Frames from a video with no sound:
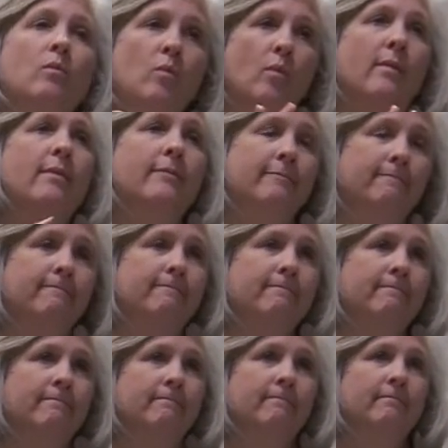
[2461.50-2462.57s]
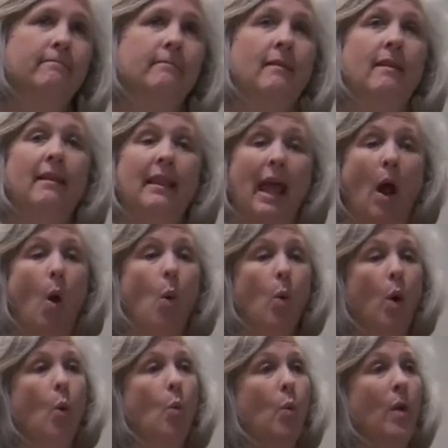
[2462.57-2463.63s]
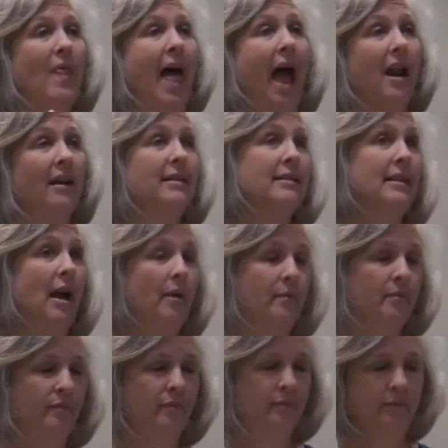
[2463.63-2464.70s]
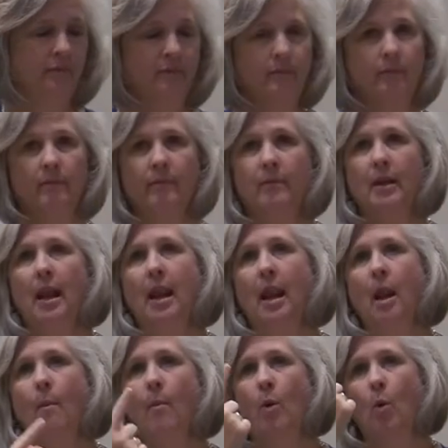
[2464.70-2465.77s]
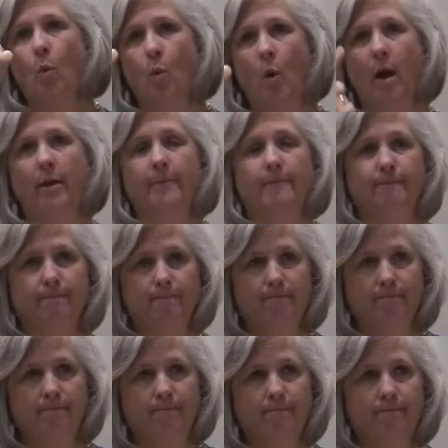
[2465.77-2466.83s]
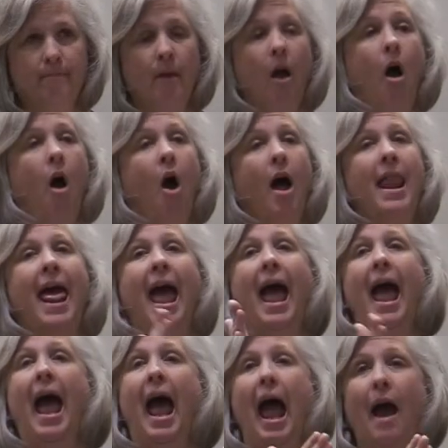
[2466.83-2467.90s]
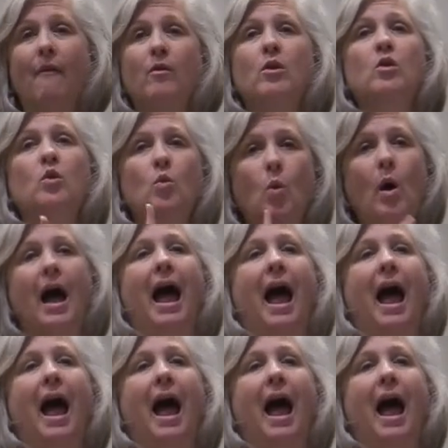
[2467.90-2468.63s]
That's the word doubtless. The last number is the number 1. On an average, you'll have a convert baptized.